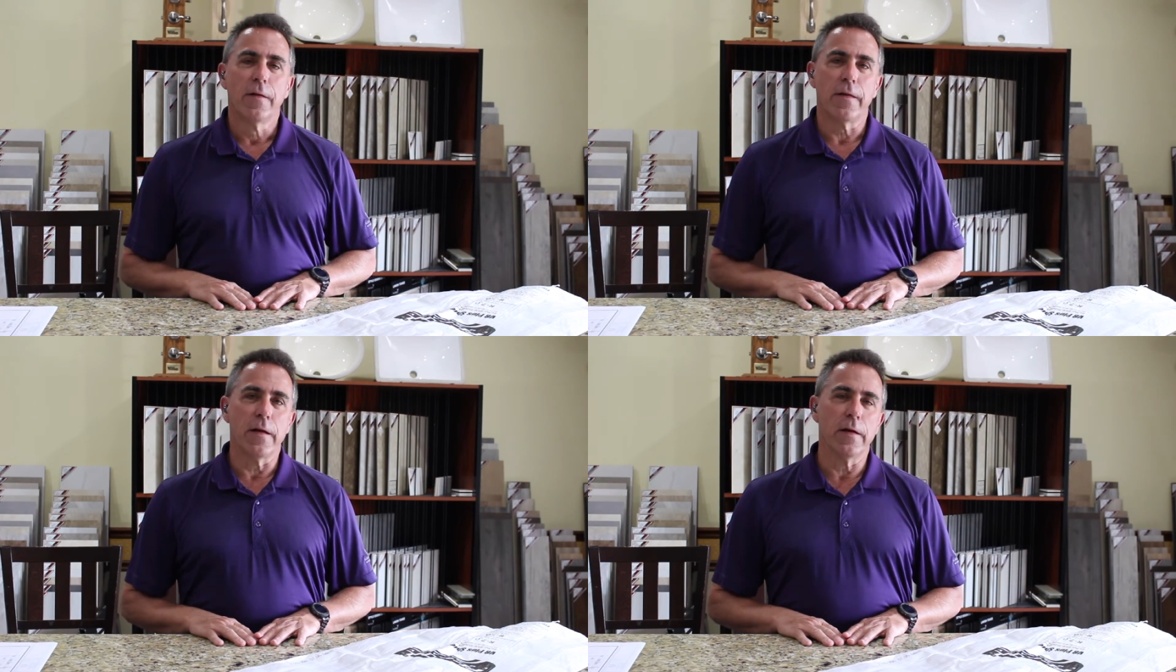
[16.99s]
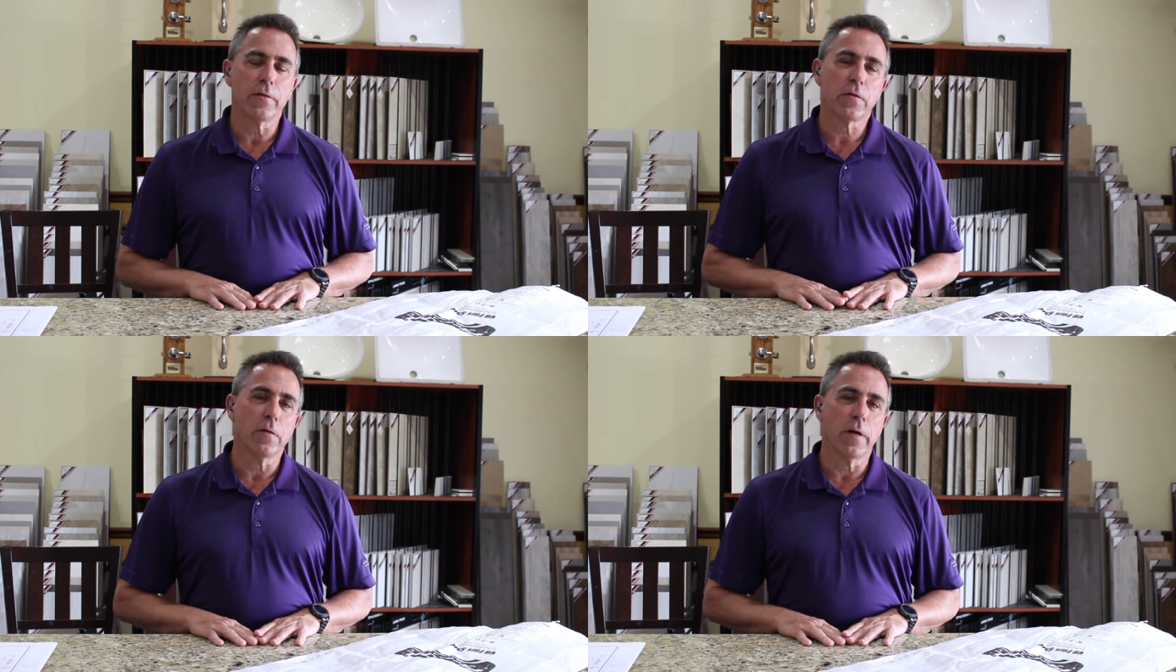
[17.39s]
the
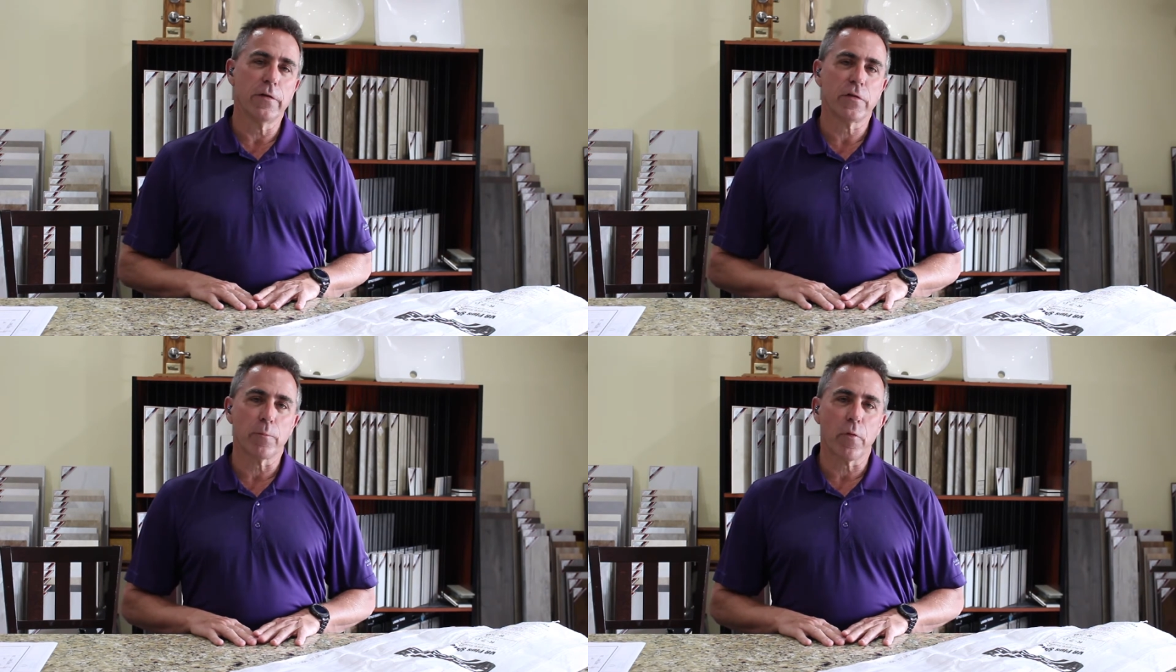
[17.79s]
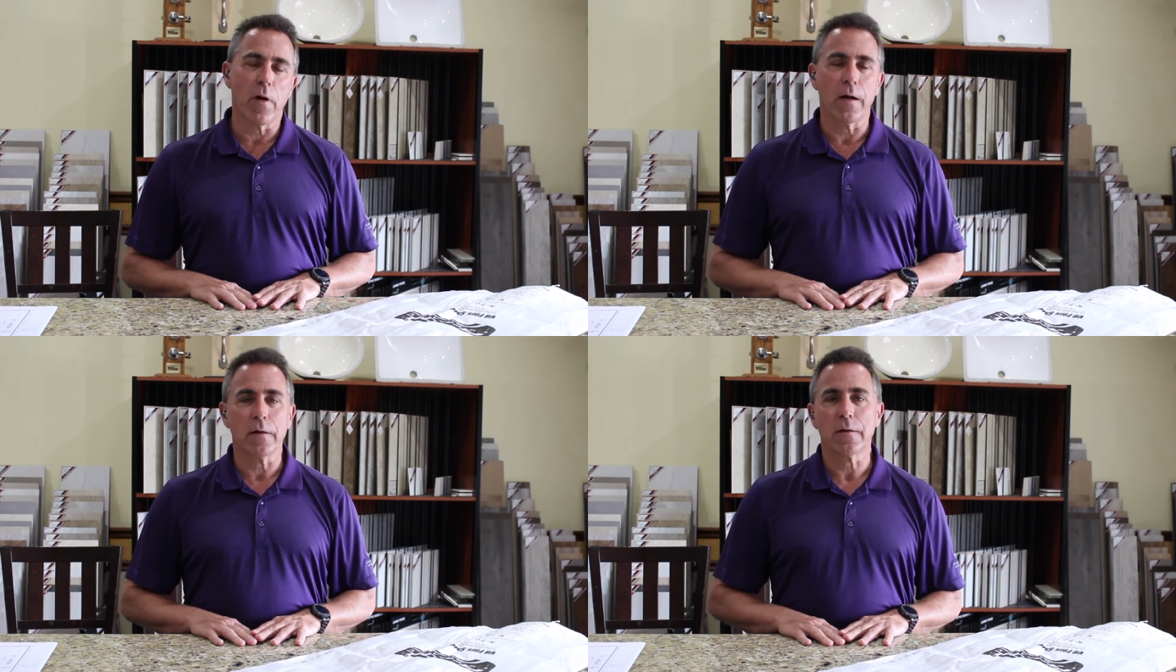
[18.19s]
insulation
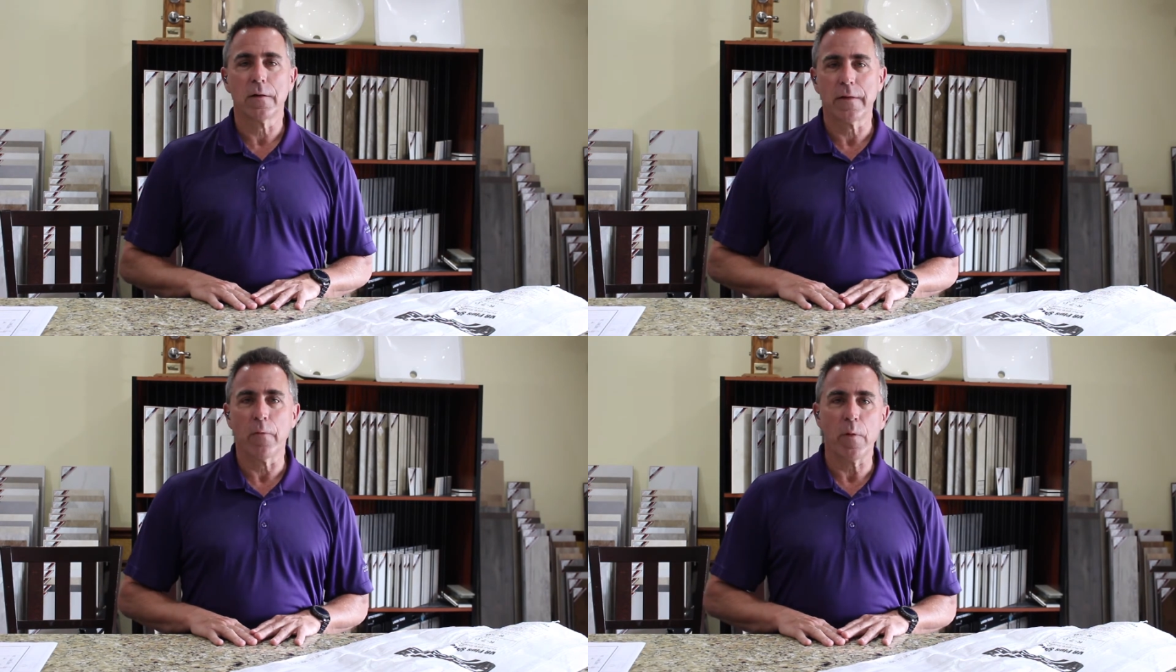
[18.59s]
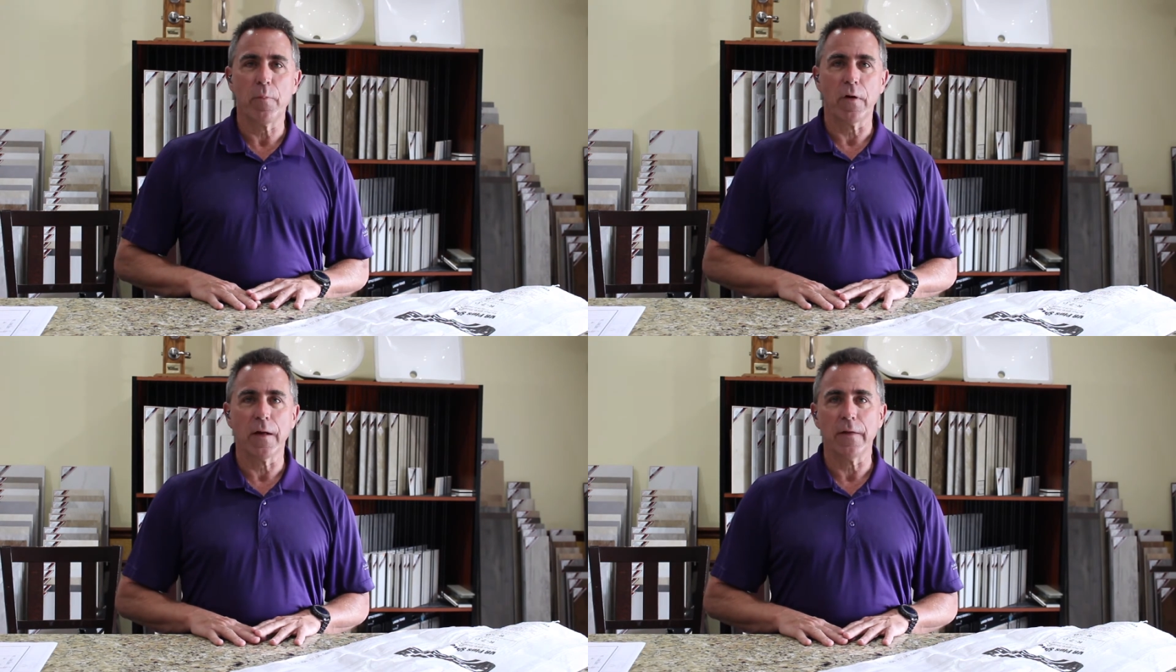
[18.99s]
product that we
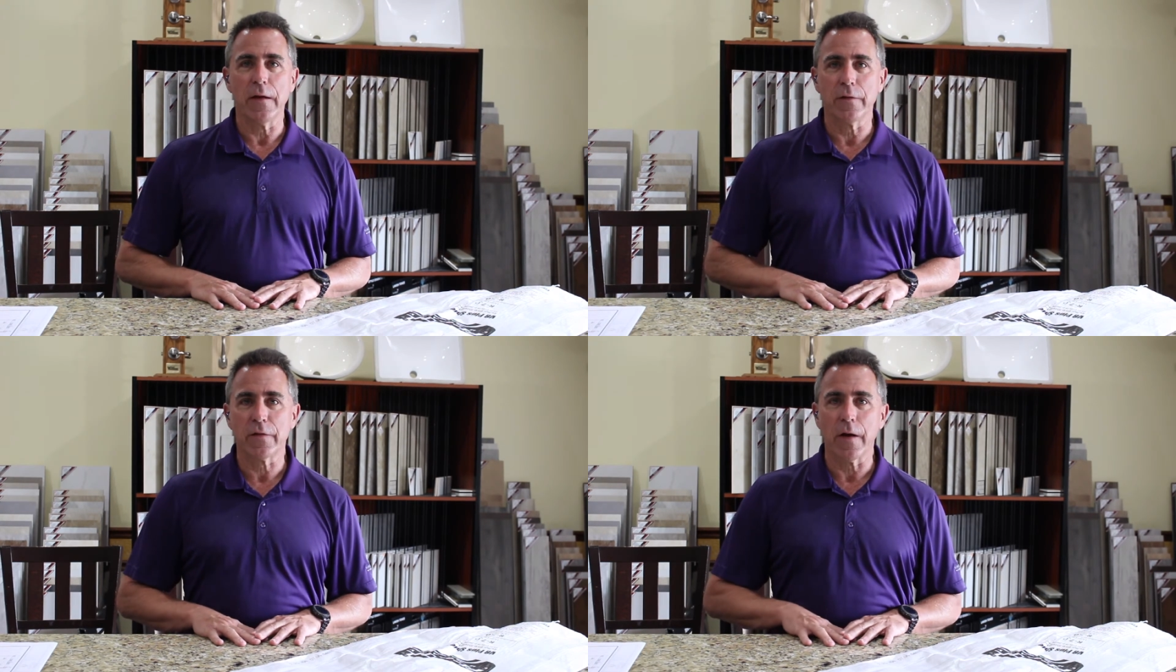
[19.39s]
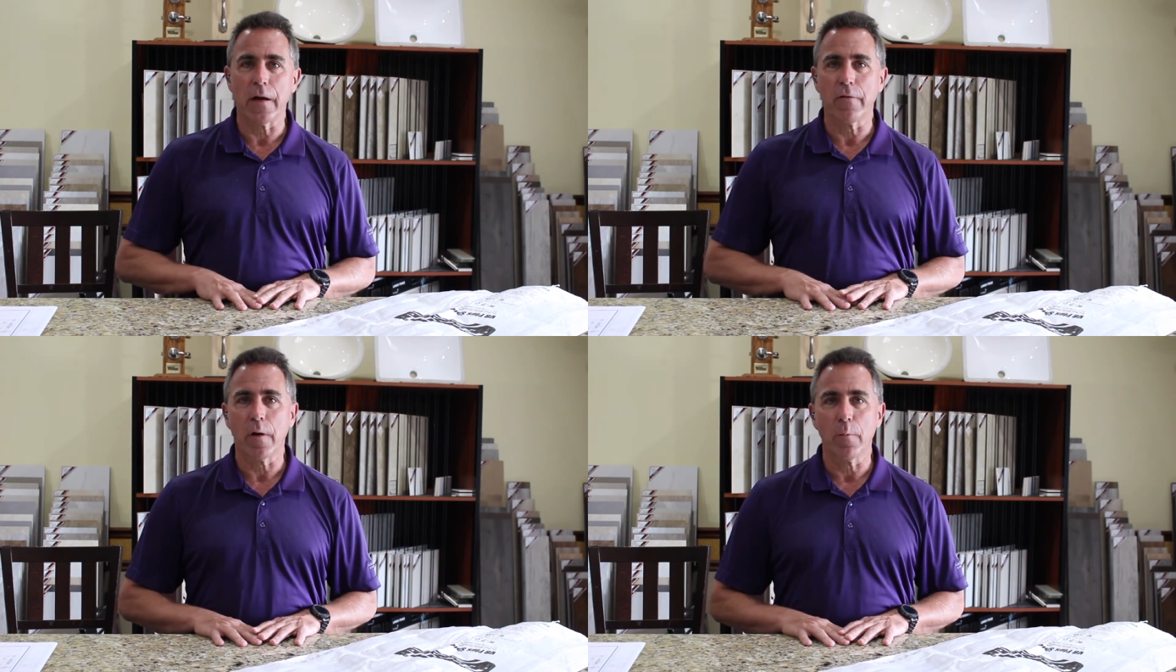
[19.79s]
put on the inside
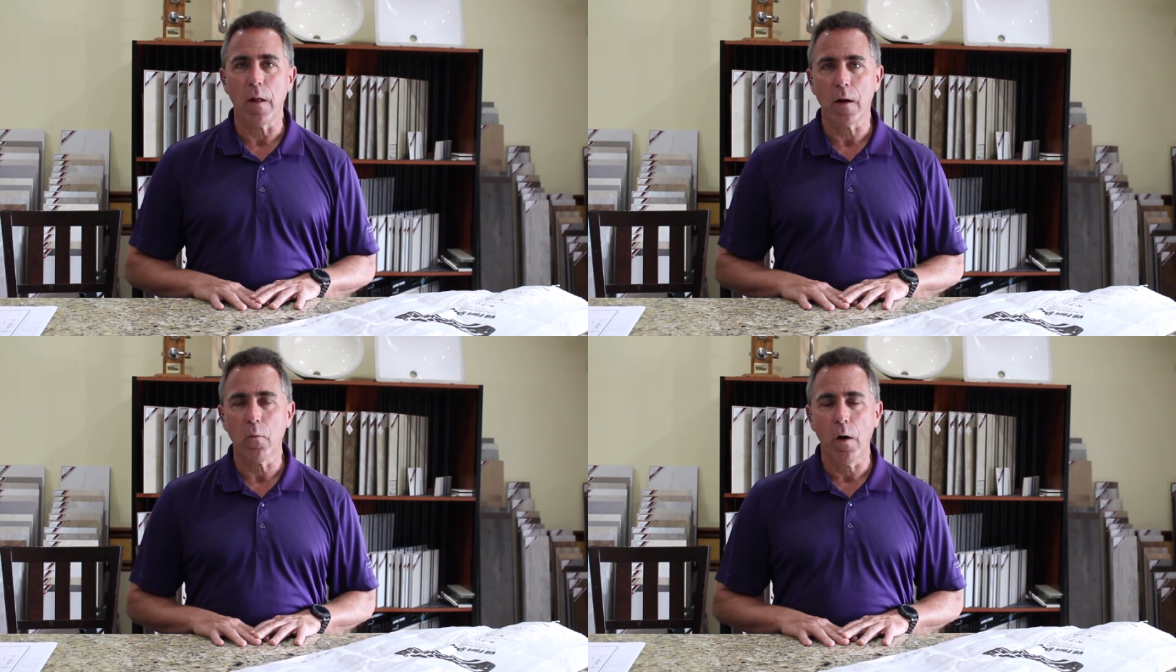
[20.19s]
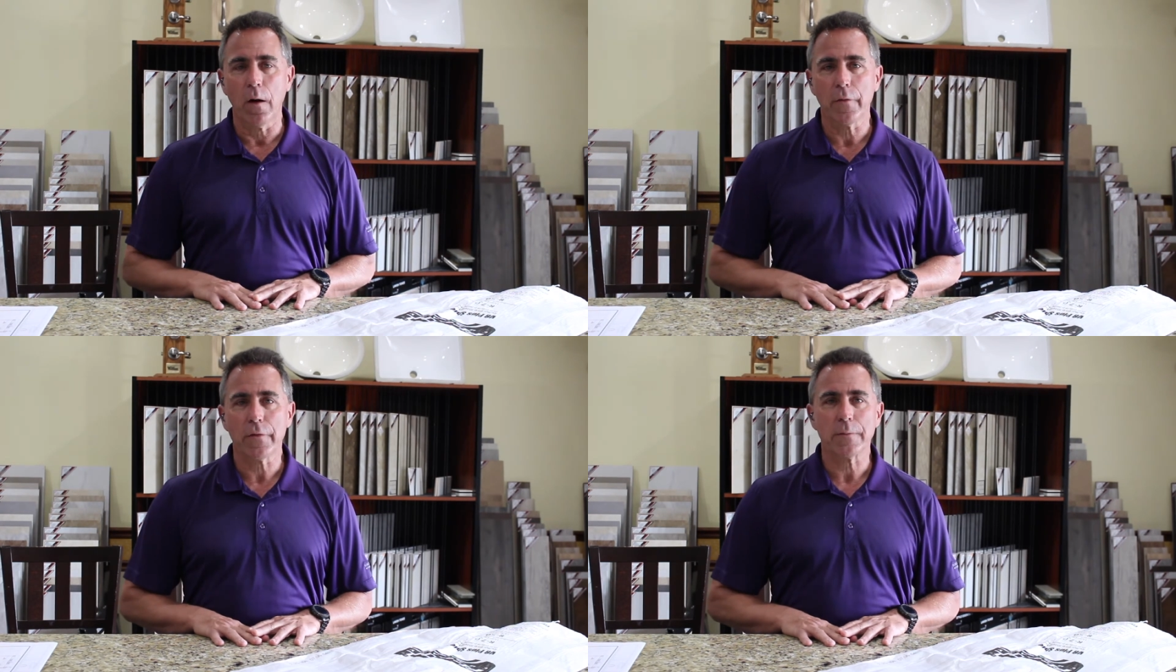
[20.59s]
of our block
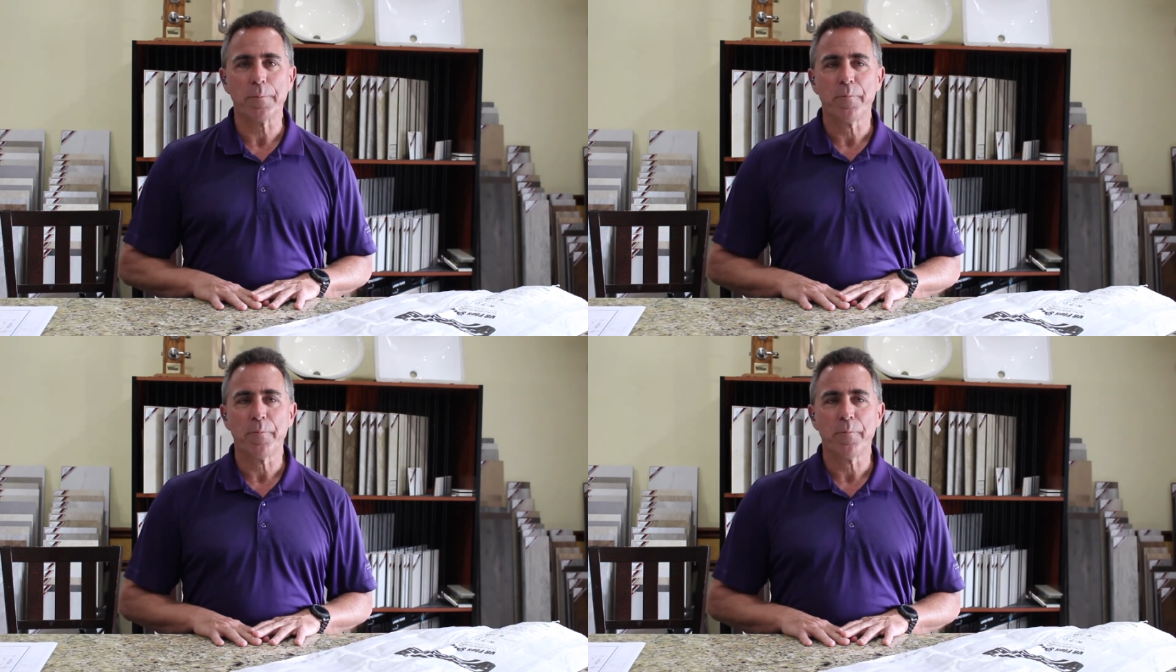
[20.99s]
walls.